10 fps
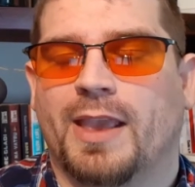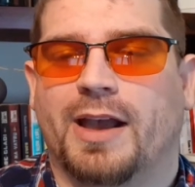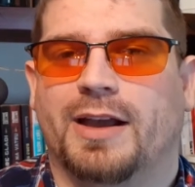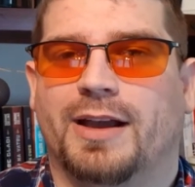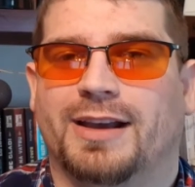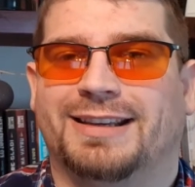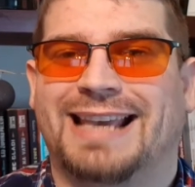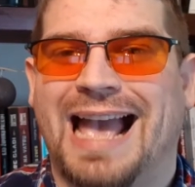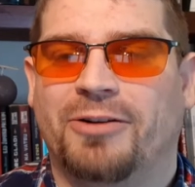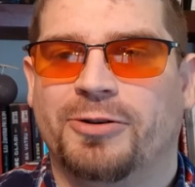A
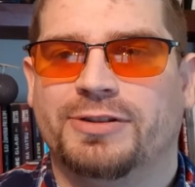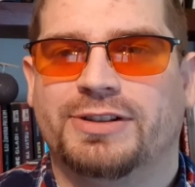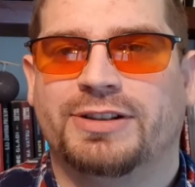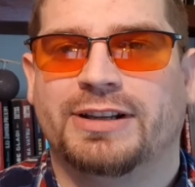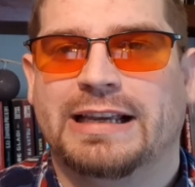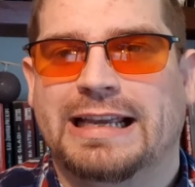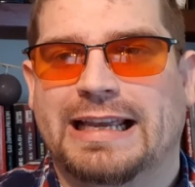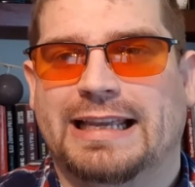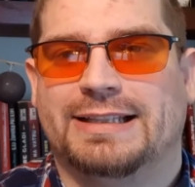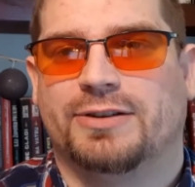carrot
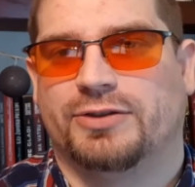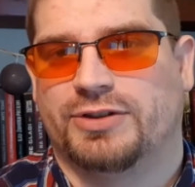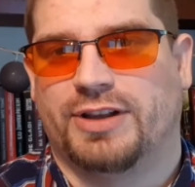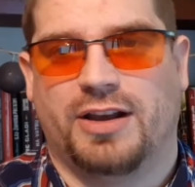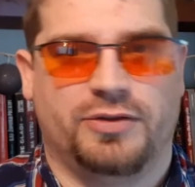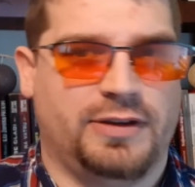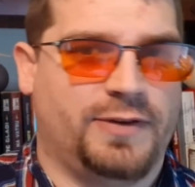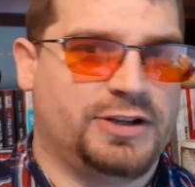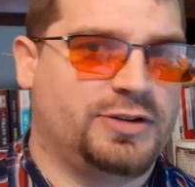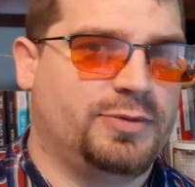is not just a healthy
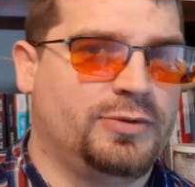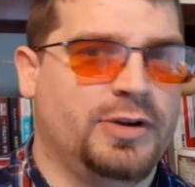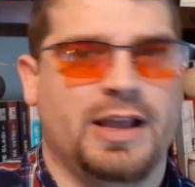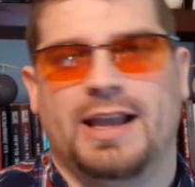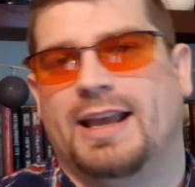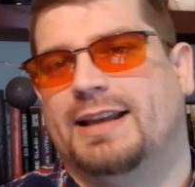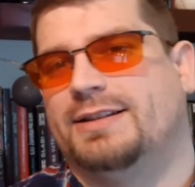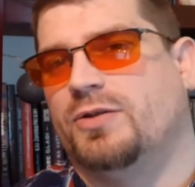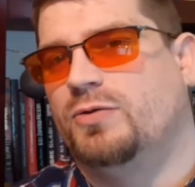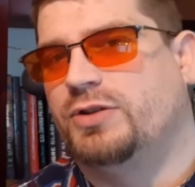vegetable,
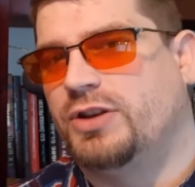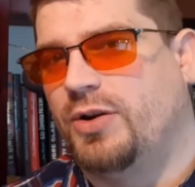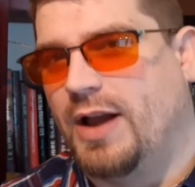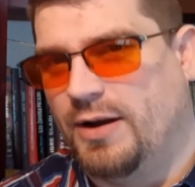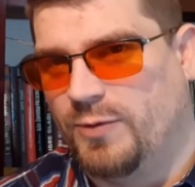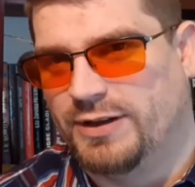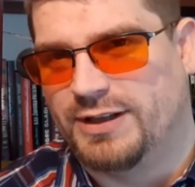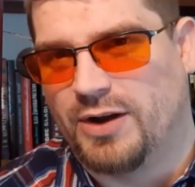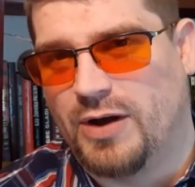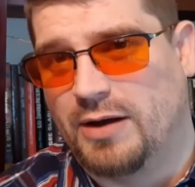it's also how we
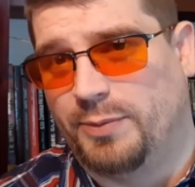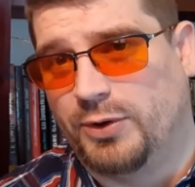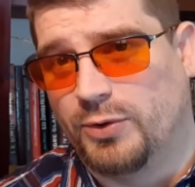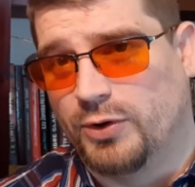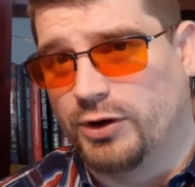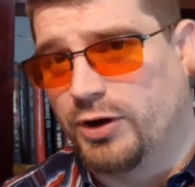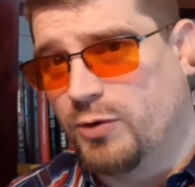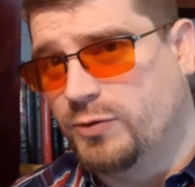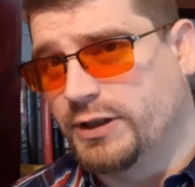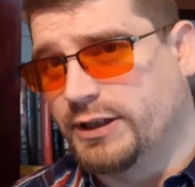tell how pure
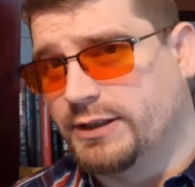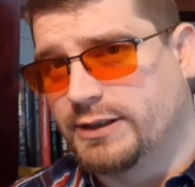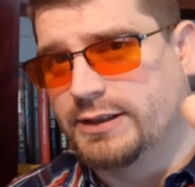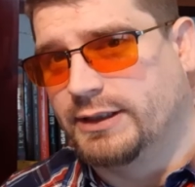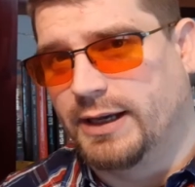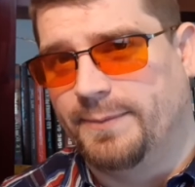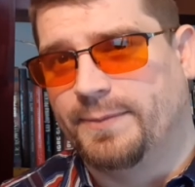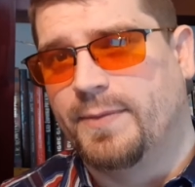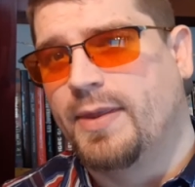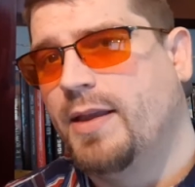gold is, yeah?
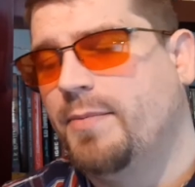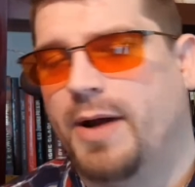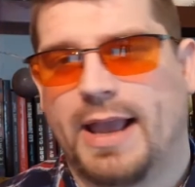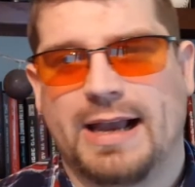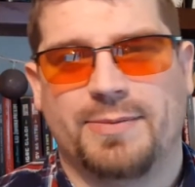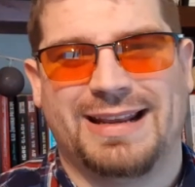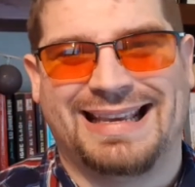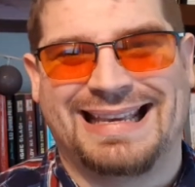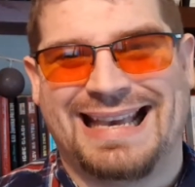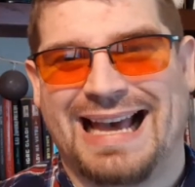By how
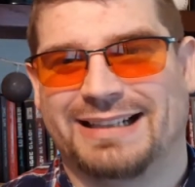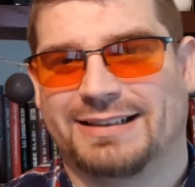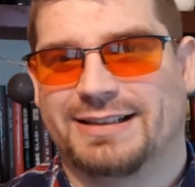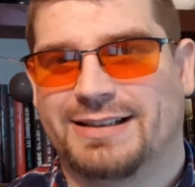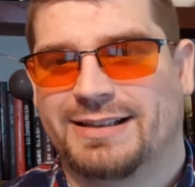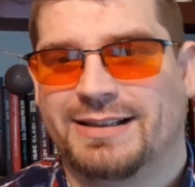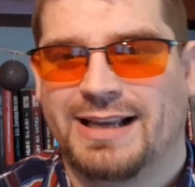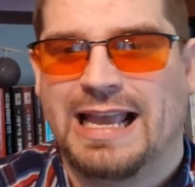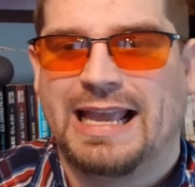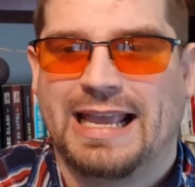many carats
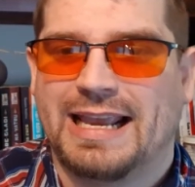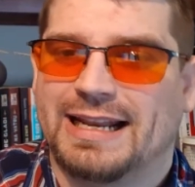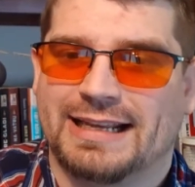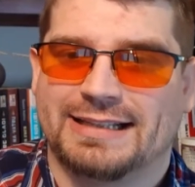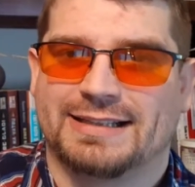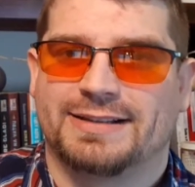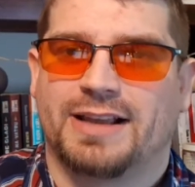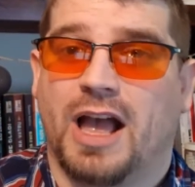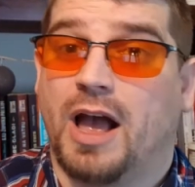it is.